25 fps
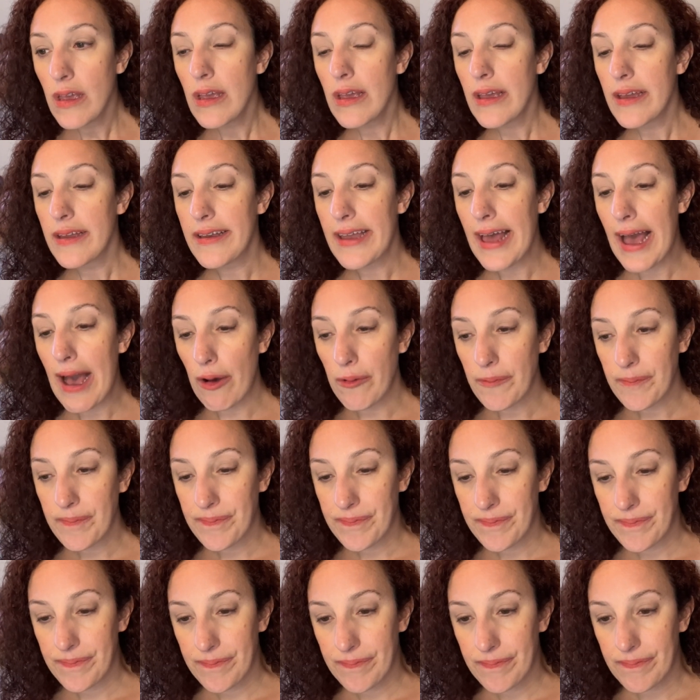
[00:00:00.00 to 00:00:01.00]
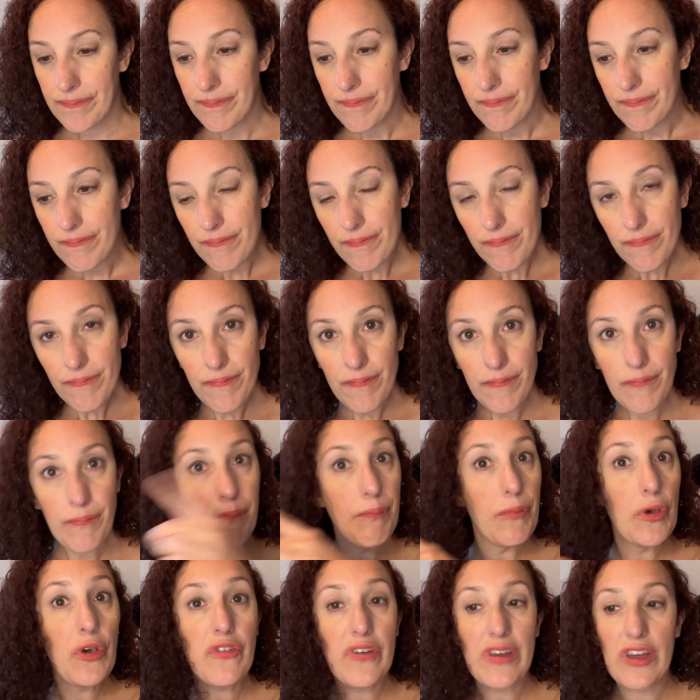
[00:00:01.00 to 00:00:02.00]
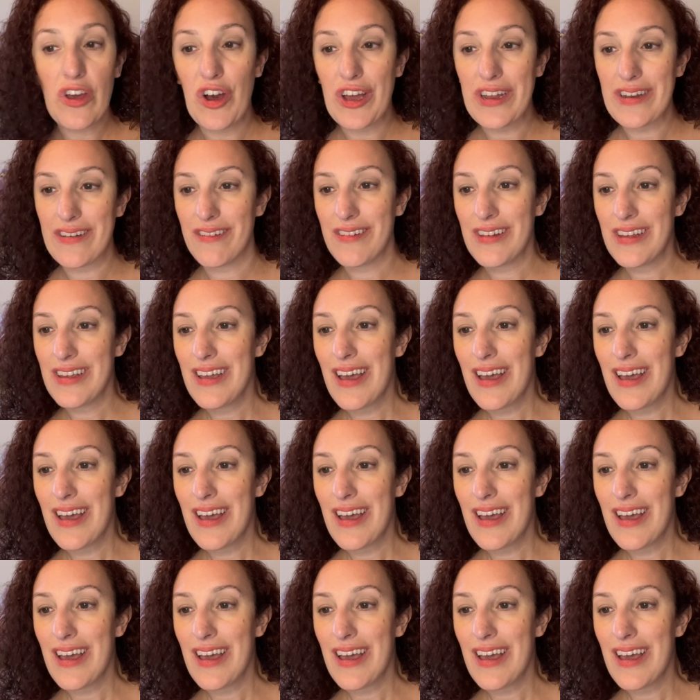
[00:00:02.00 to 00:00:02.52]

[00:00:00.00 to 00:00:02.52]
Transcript: Now, moving on.